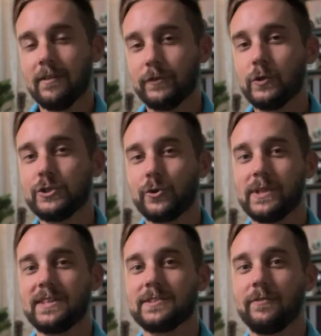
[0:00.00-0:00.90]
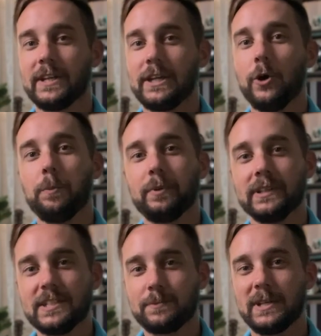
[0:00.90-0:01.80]
If you enjoyed this video,
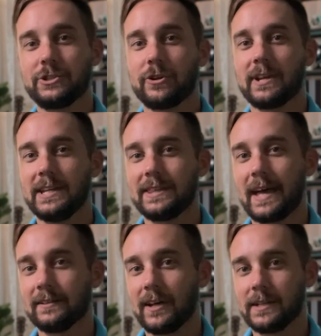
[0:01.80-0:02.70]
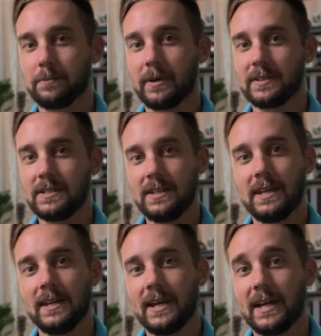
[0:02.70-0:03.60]
please be sure to hit that like button.
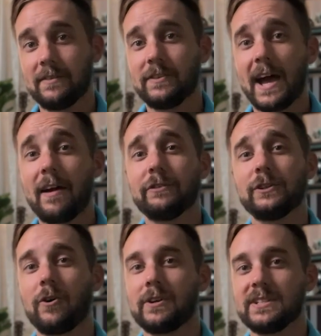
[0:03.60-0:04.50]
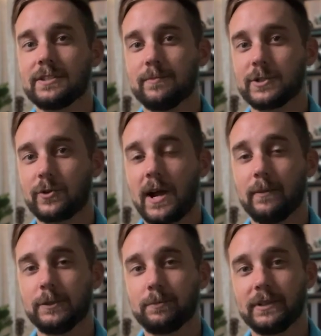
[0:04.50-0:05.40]
And if you haven't already
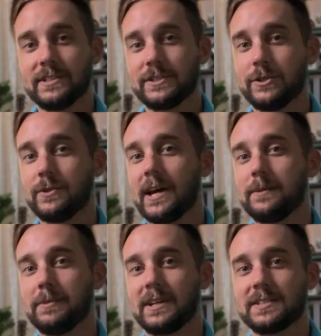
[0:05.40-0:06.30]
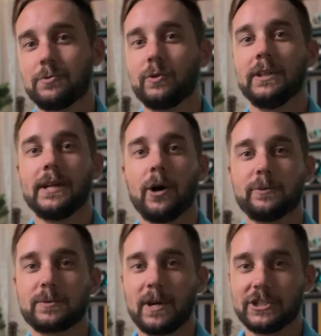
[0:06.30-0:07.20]
subscribed, please do that because it really
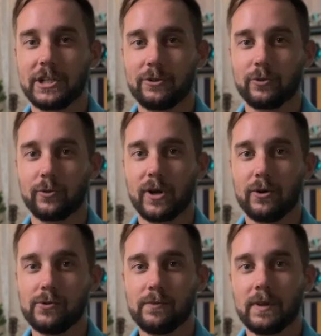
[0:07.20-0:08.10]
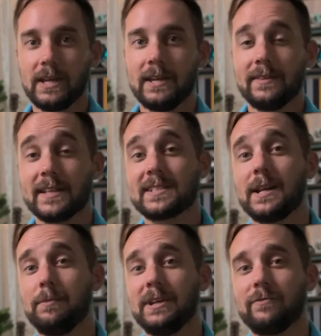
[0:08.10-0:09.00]
helps my channel grow. That's going
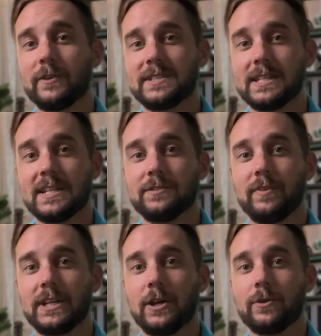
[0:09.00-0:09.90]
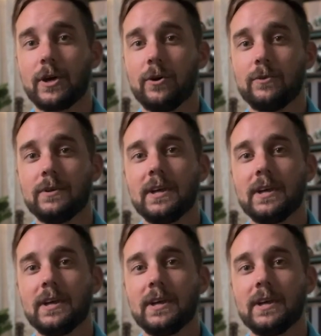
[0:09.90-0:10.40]
to be it for today's video, though.